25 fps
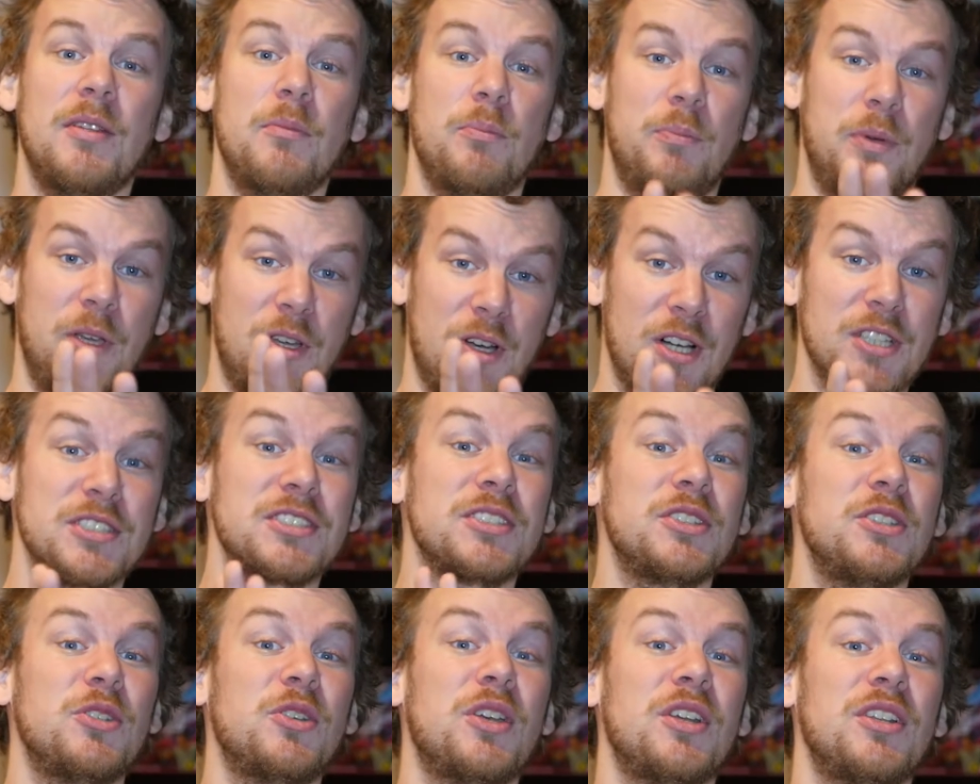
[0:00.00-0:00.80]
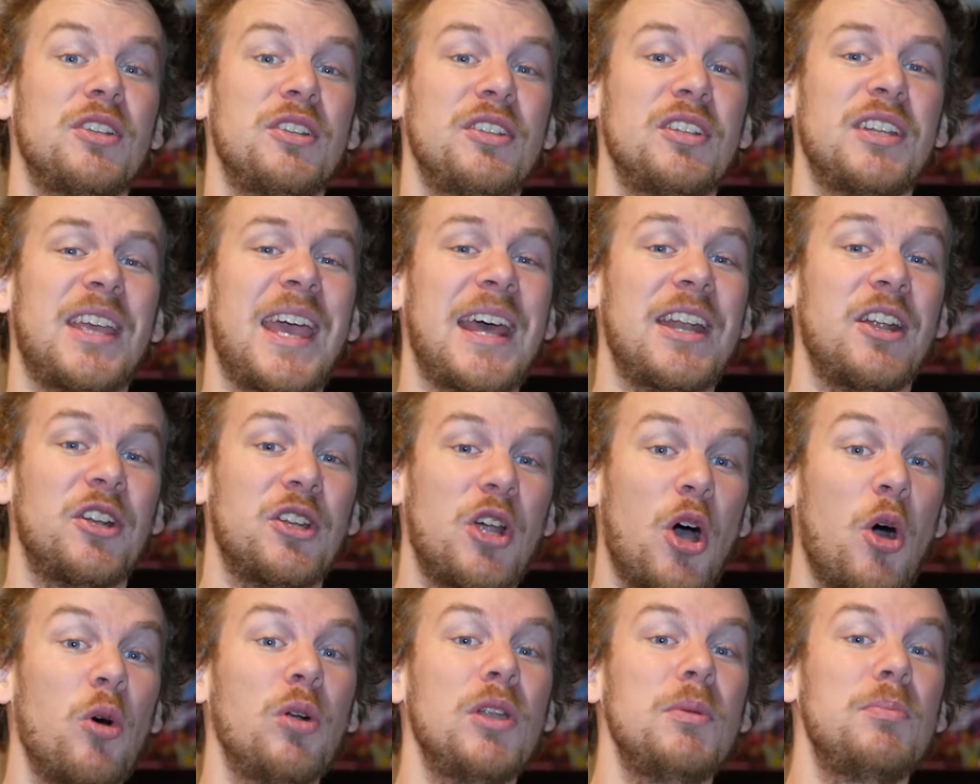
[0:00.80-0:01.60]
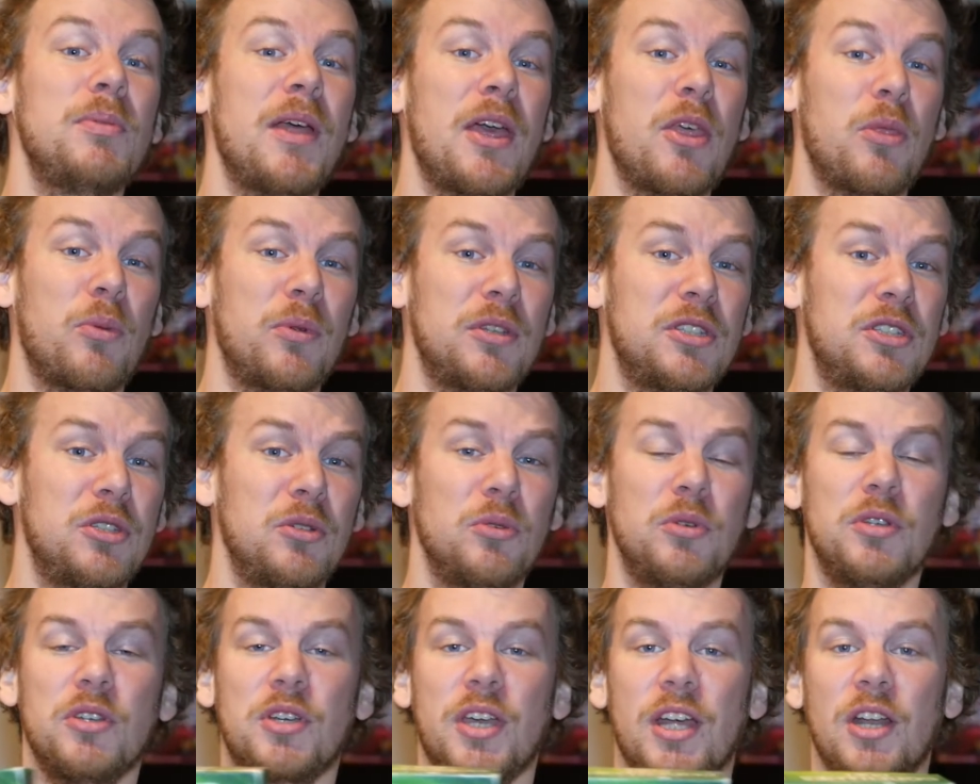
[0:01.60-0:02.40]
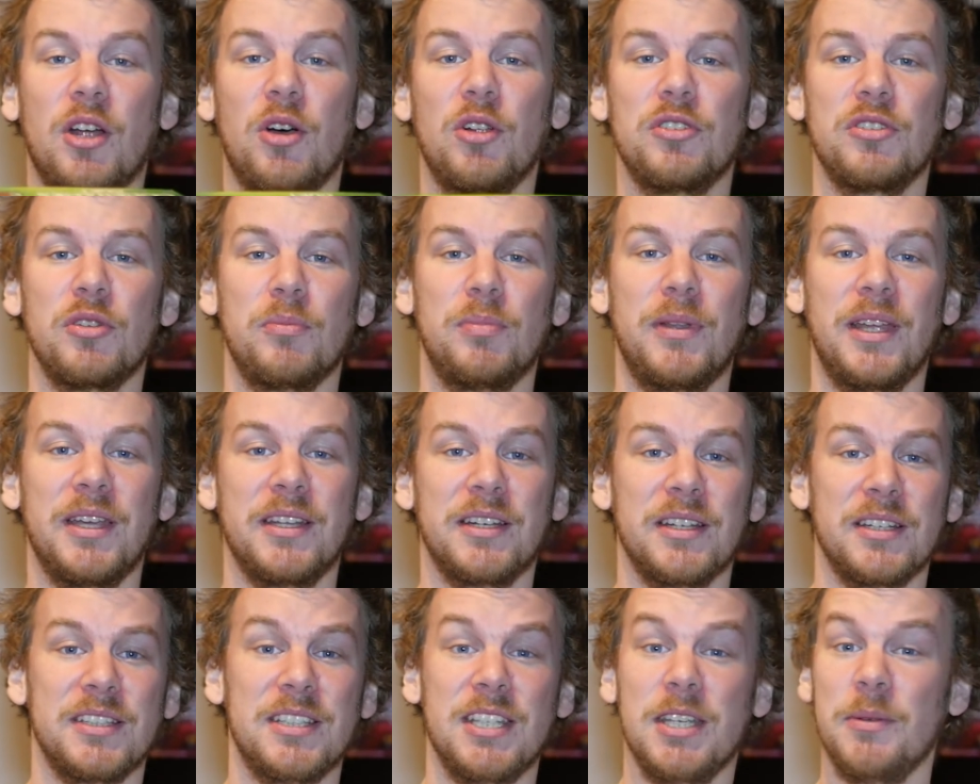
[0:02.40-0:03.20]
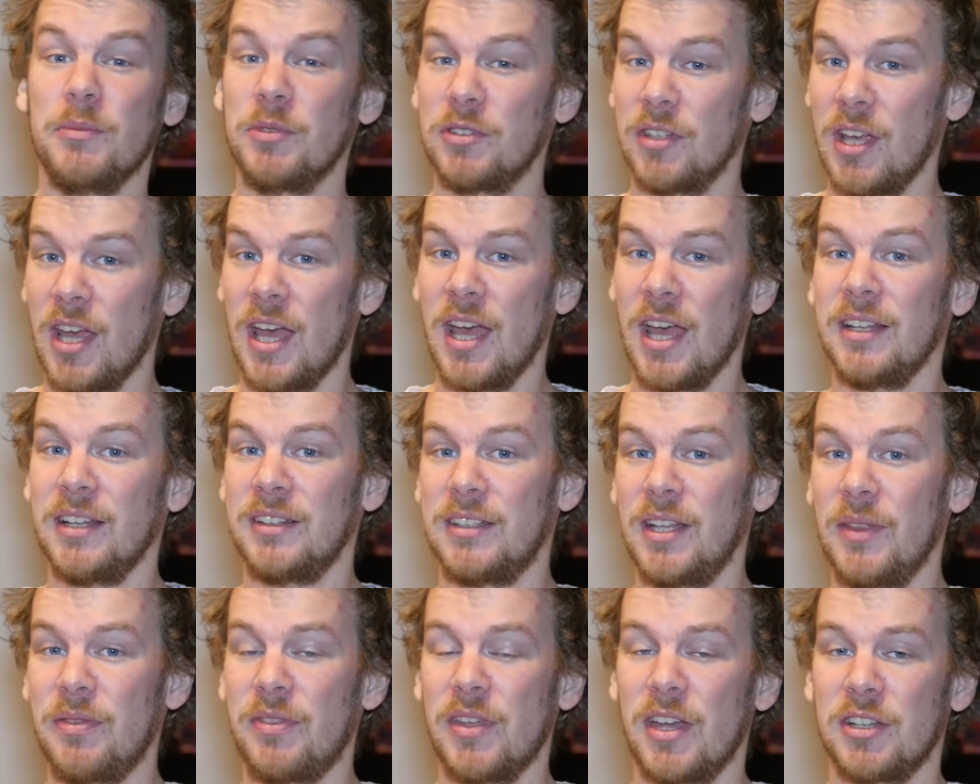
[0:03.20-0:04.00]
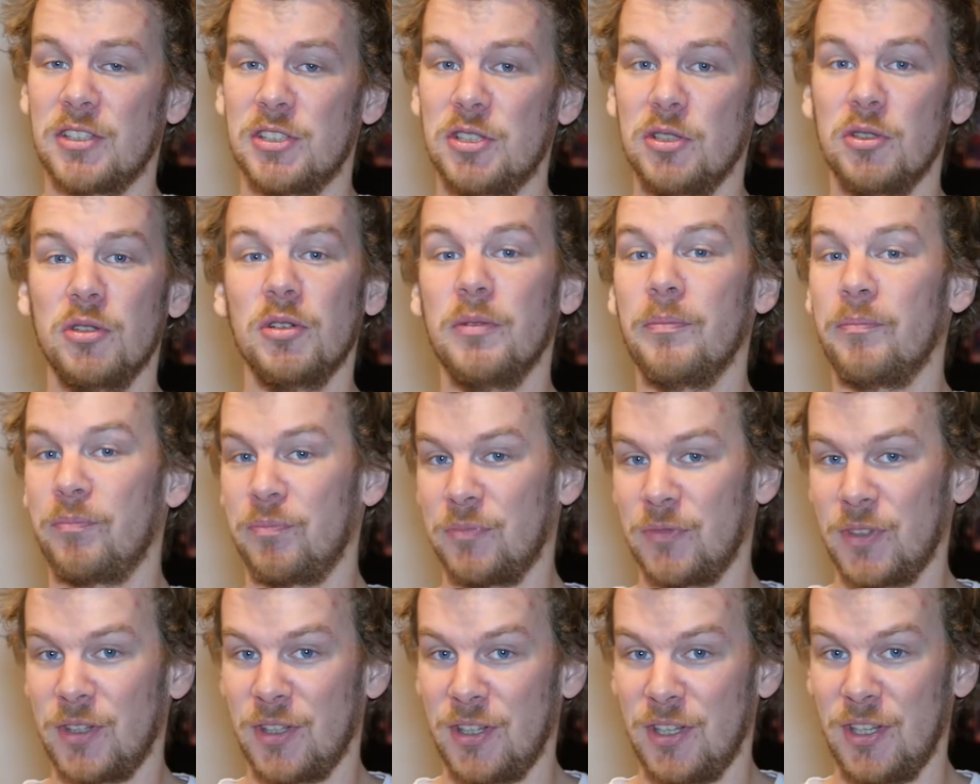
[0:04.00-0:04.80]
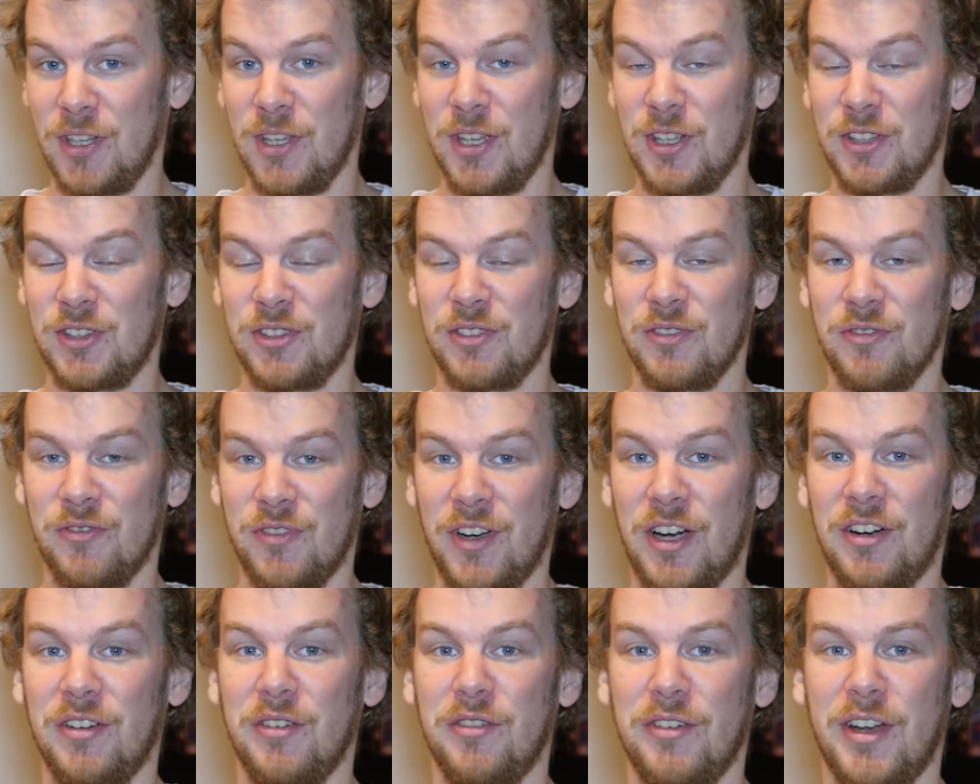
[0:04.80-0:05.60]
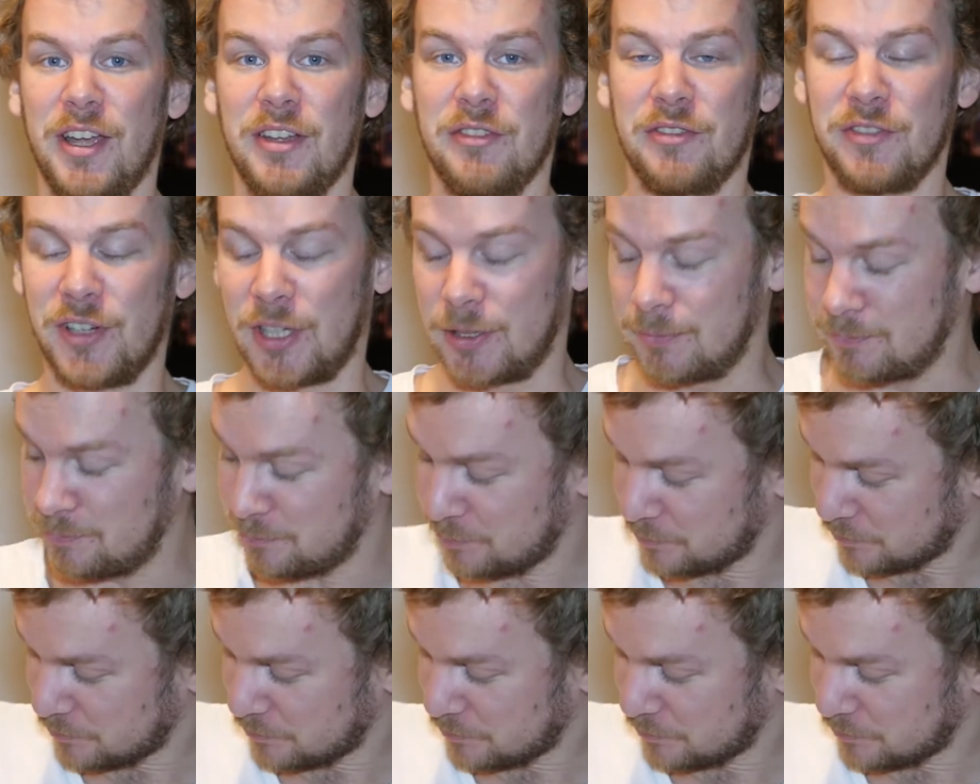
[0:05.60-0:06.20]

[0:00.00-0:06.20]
Because you cannot only play it with two, you can also play it in teams. Did that too. It's very, very fun.